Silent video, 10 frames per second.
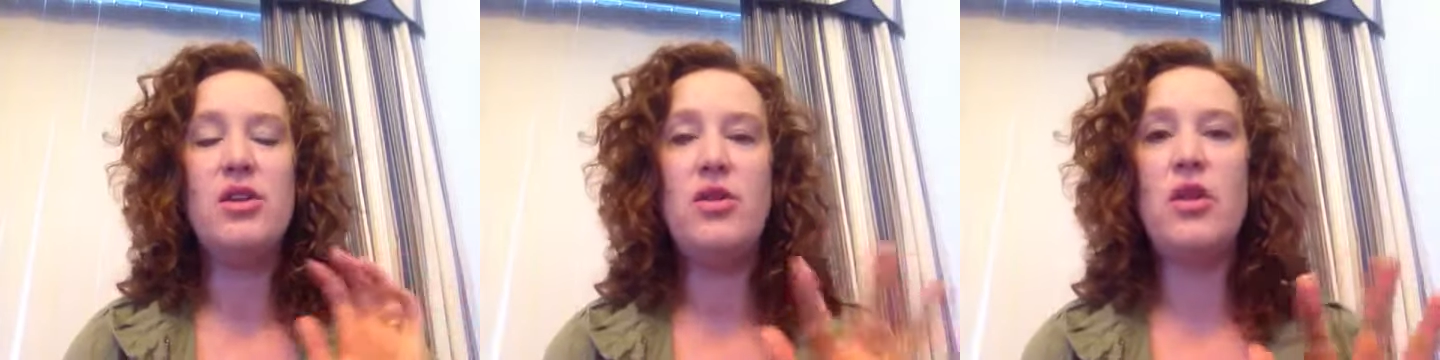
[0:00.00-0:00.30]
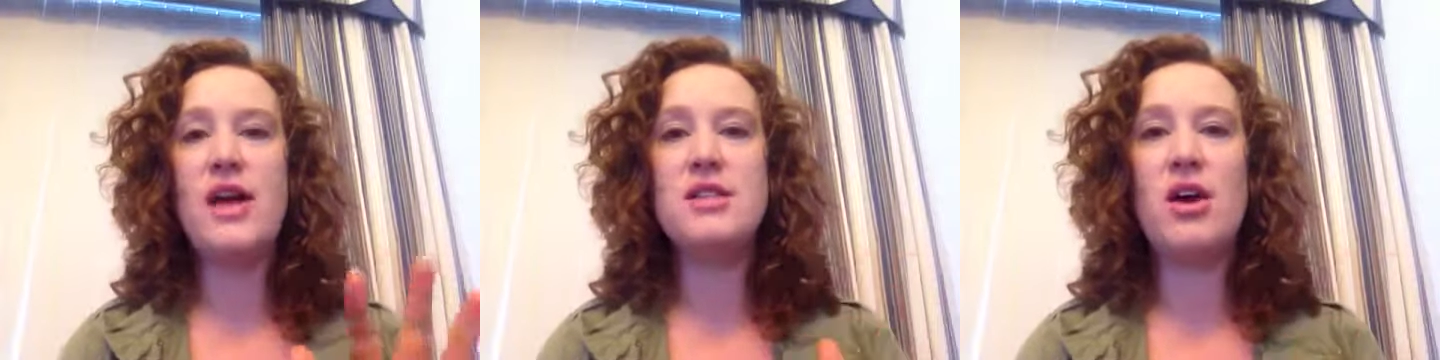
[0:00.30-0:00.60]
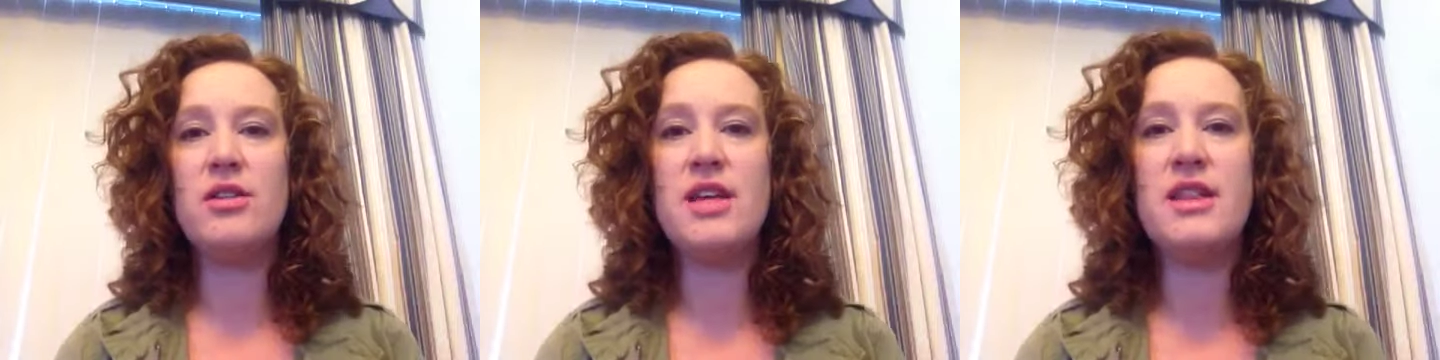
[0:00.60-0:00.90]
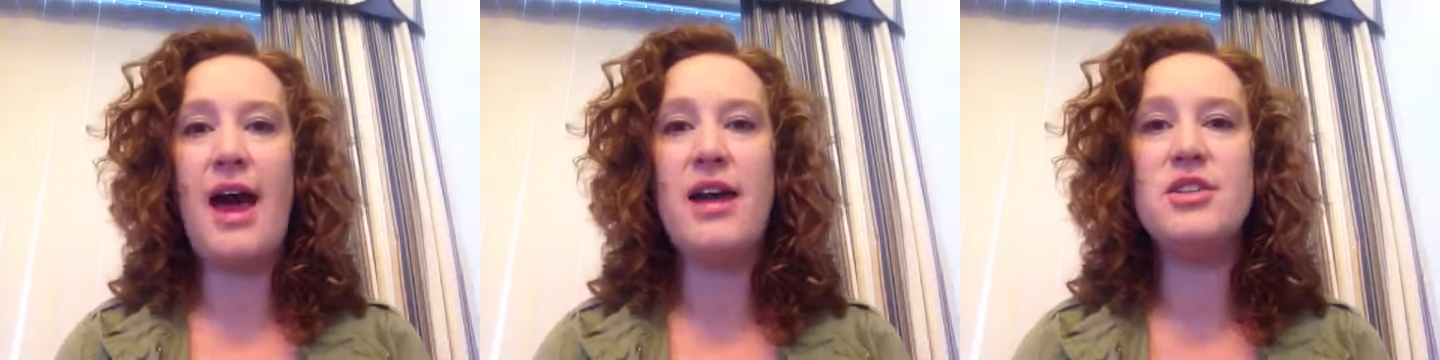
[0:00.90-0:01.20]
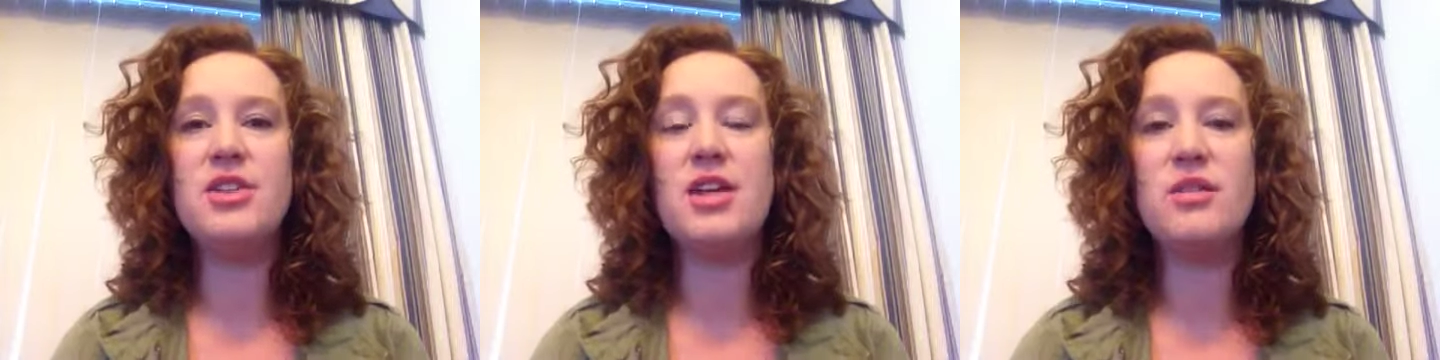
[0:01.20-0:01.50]
You guys all did
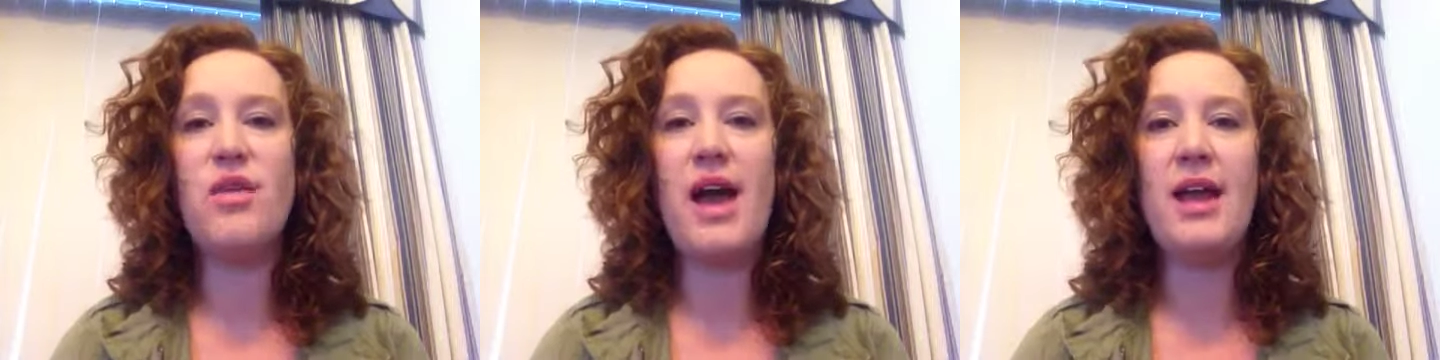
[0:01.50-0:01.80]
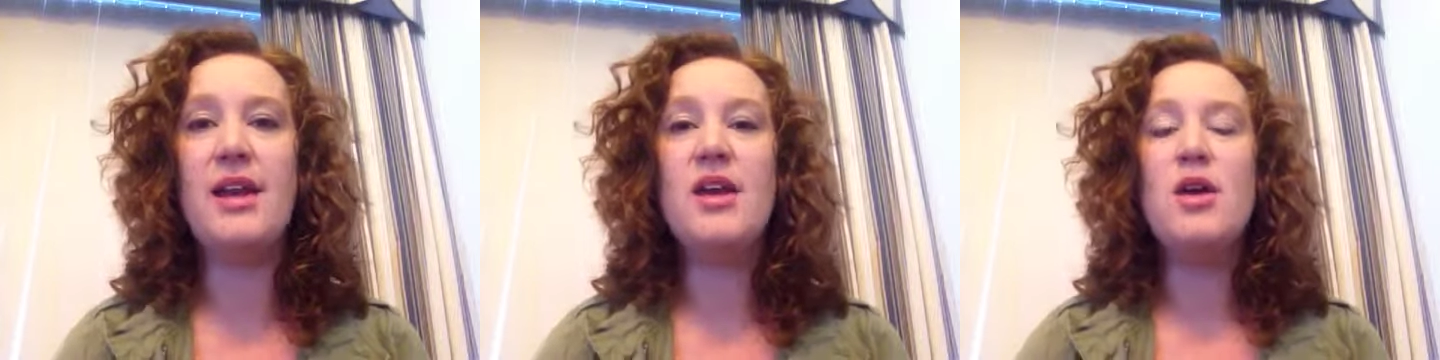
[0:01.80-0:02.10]
that just fine.